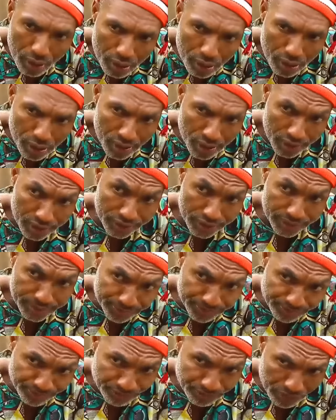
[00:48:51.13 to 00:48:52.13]

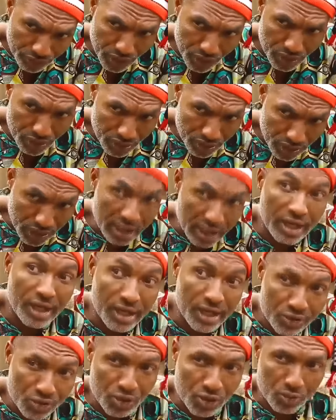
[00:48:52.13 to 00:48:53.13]
Can I
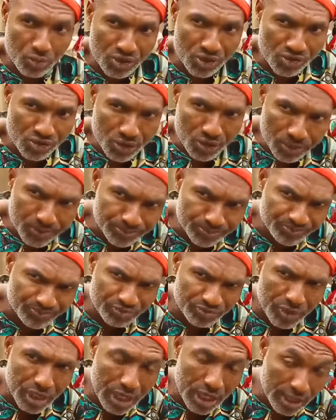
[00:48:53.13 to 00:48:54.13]
ask you a question?
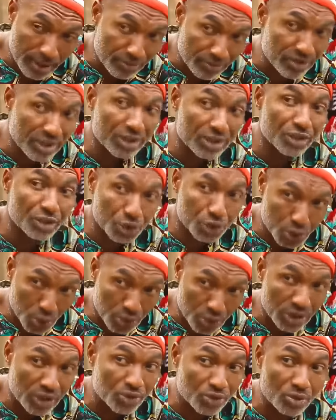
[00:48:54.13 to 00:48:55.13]
I am very
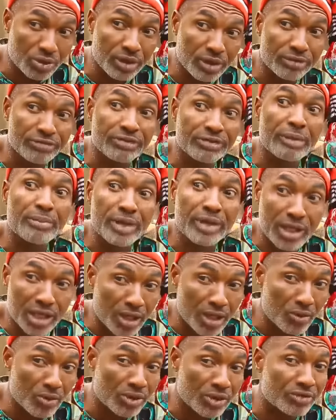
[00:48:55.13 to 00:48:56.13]
sure that you are
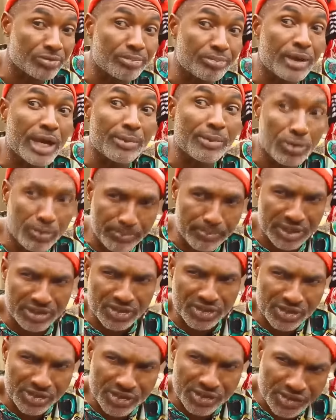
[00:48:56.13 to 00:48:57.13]
familiar with Bible
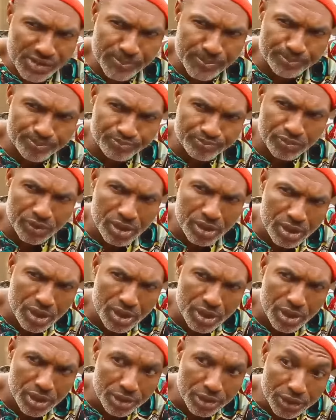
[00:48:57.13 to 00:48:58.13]
passages.
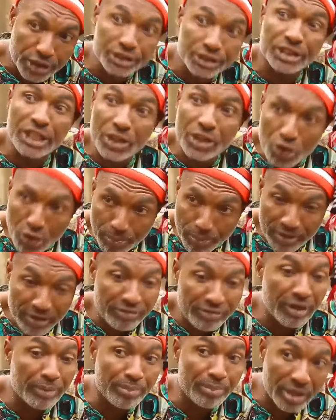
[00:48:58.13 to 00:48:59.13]
Did Jacob
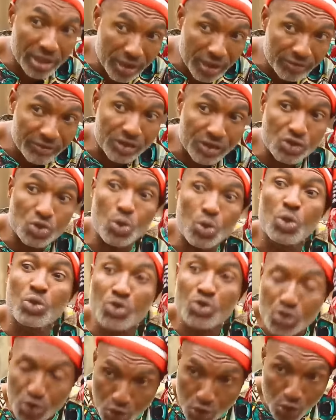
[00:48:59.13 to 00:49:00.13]
ever believe his
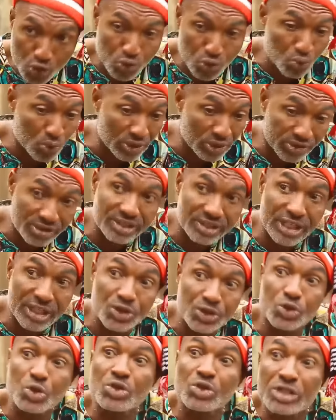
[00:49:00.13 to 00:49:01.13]
own sons will
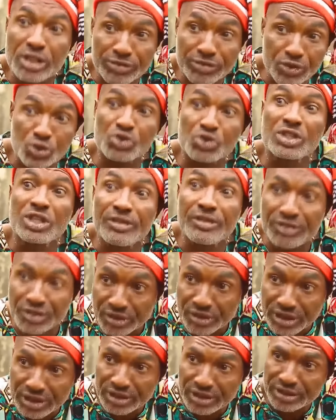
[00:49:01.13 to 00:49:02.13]
sell Joseph to slave
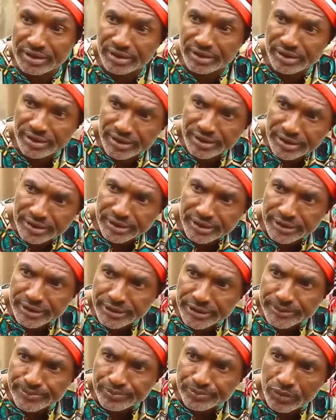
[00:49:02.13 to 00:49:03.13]
trade?
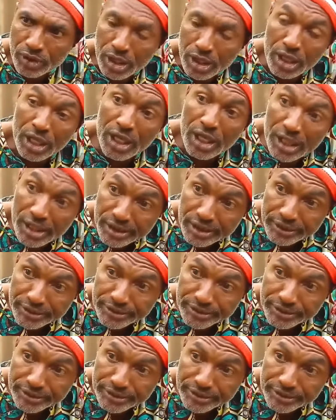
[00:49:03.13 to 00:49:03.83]
Huh?